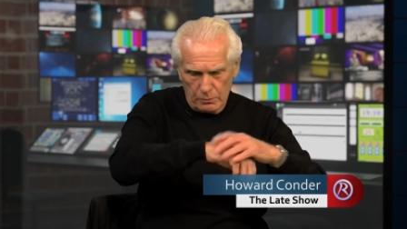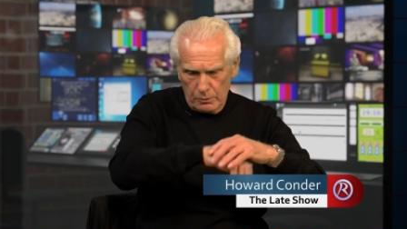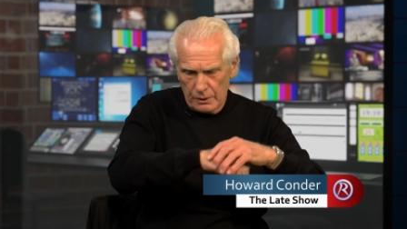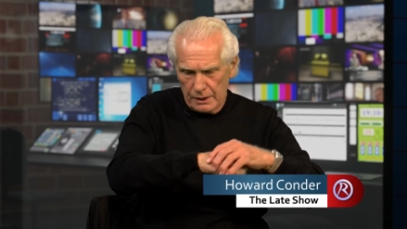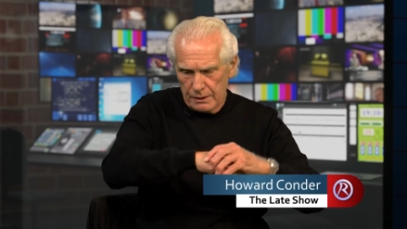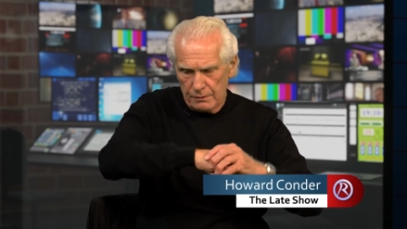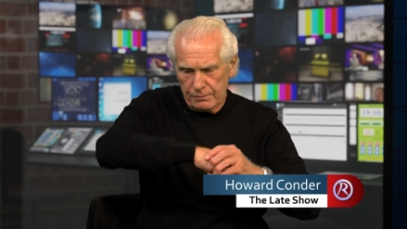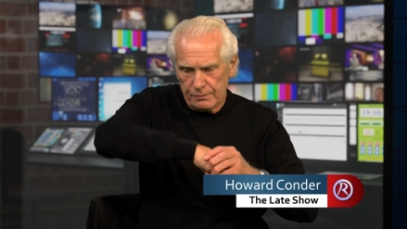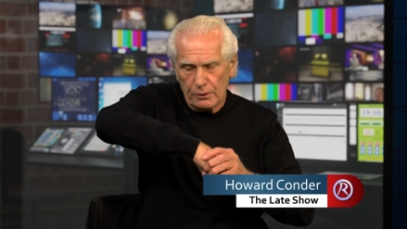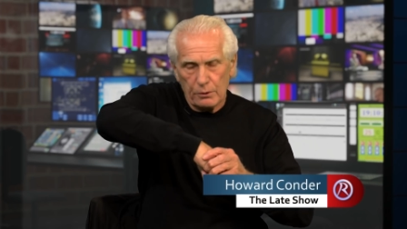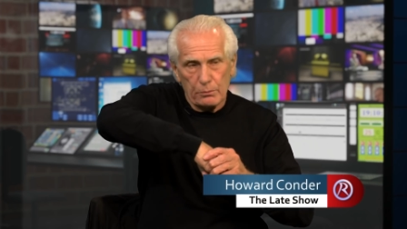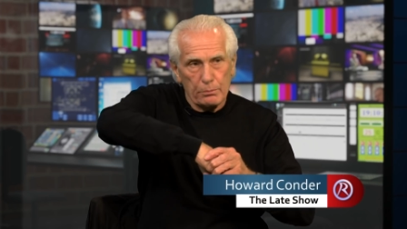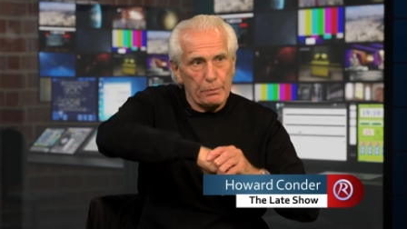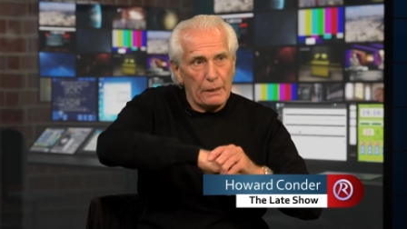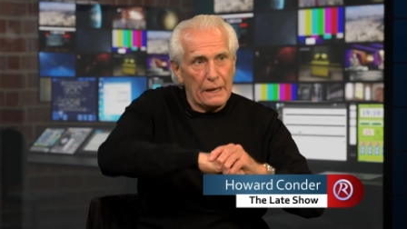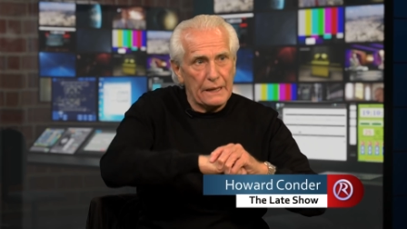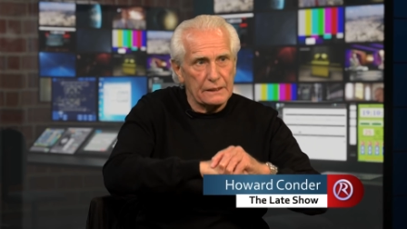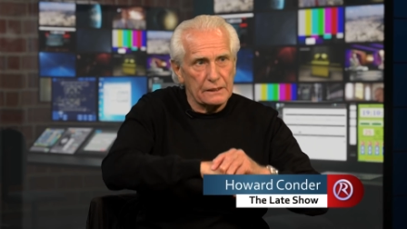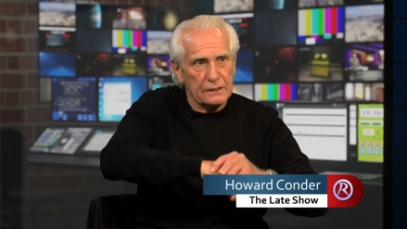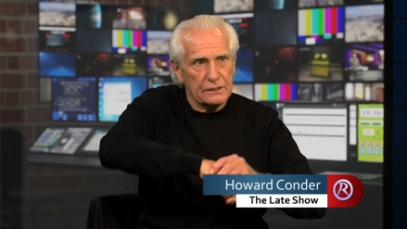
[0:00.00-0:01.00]
where the foot
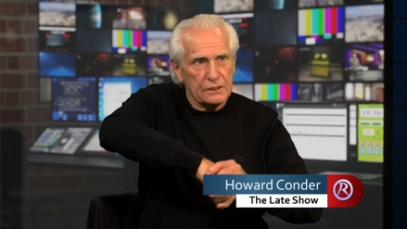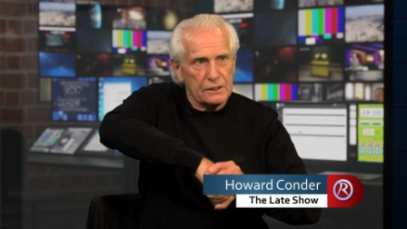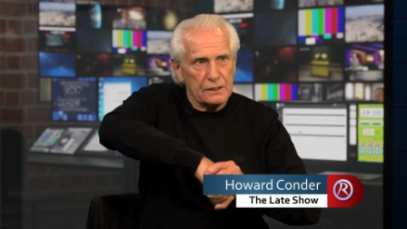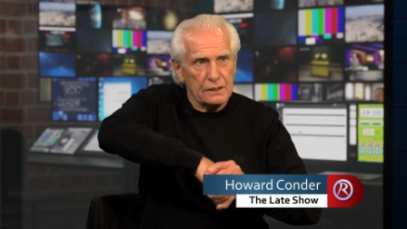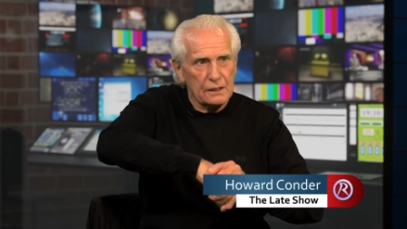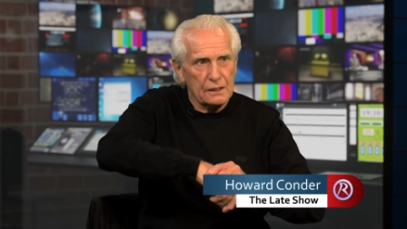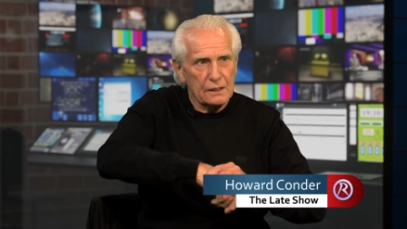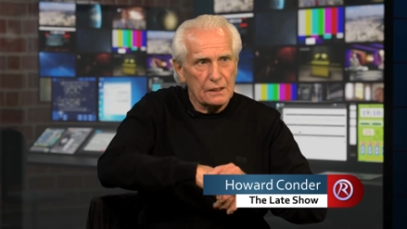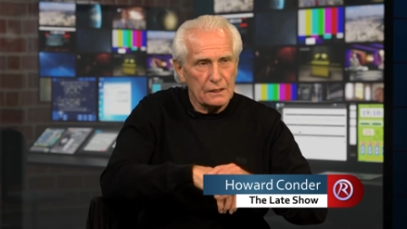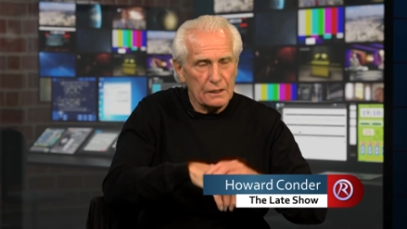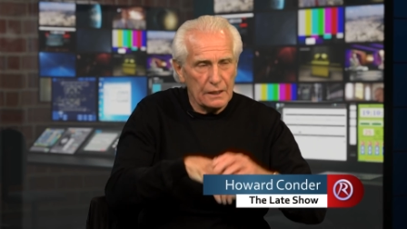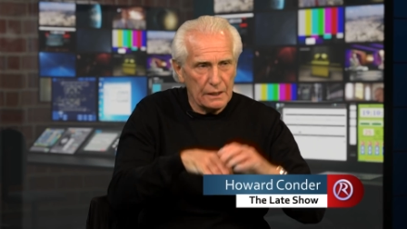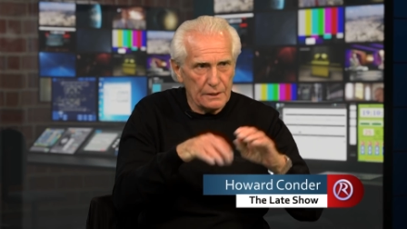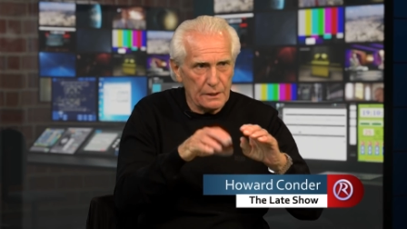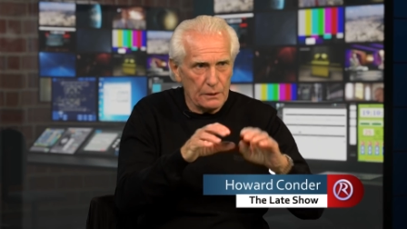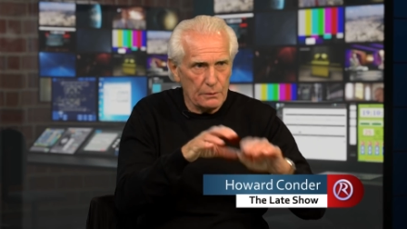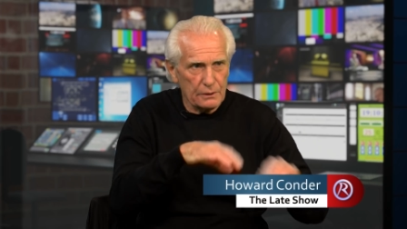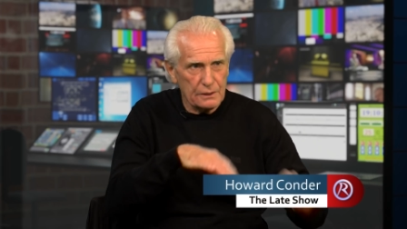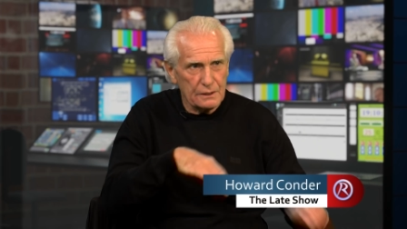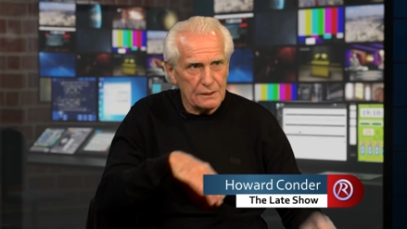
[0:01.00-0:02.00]
bends. Yes, there's a
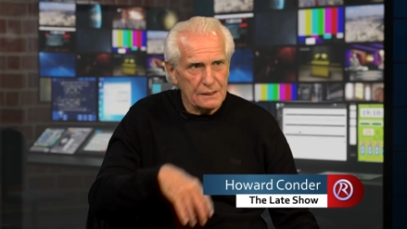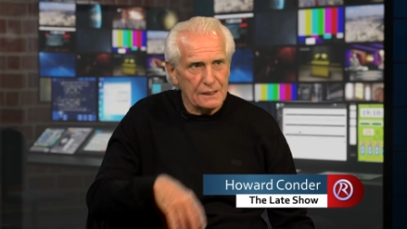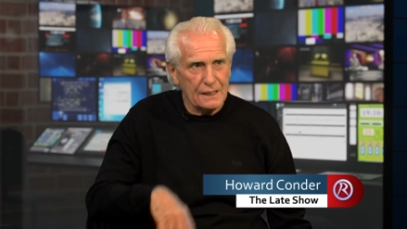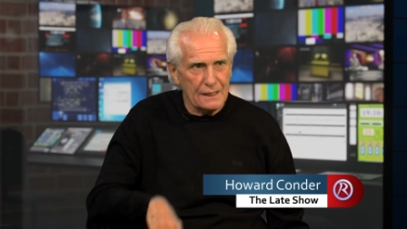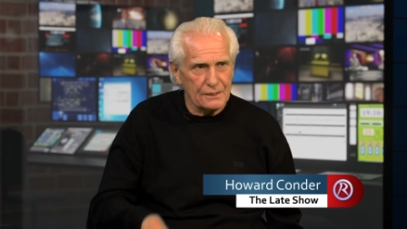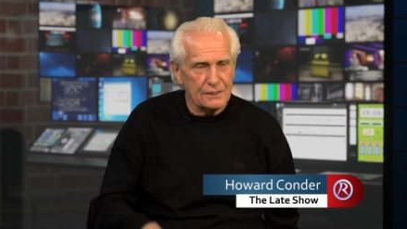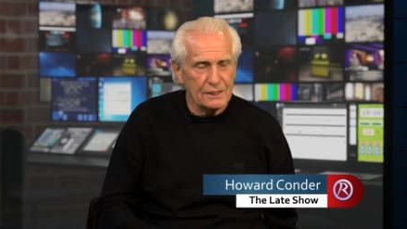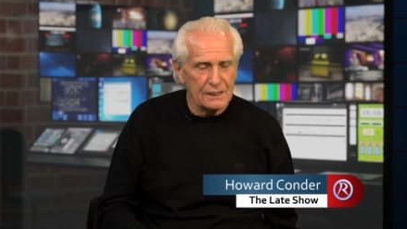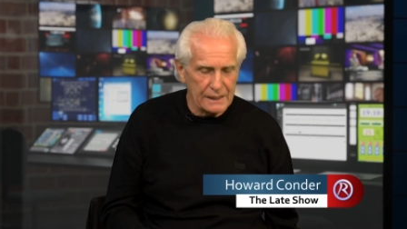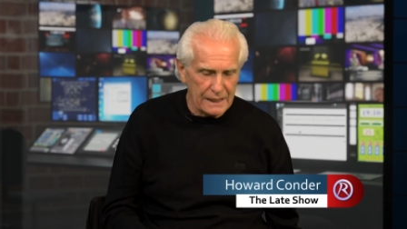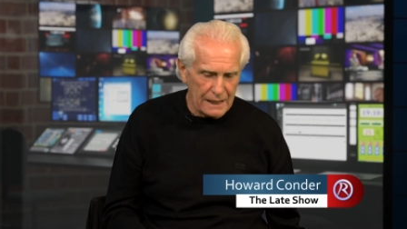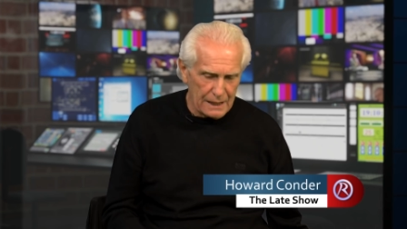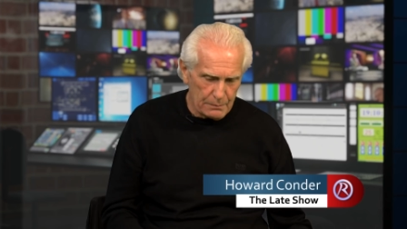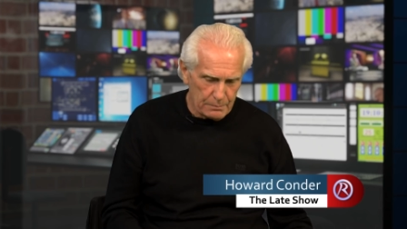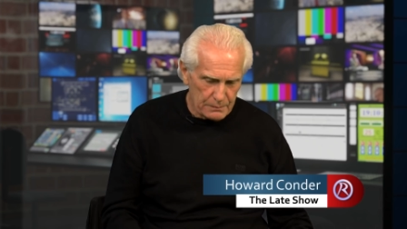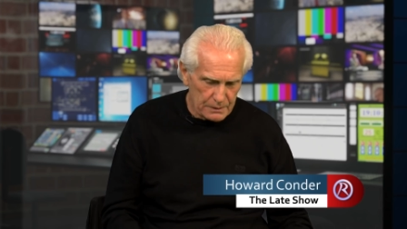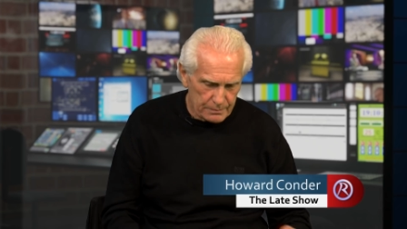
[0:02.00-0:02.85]
gap, there, Yeah, there's a gap.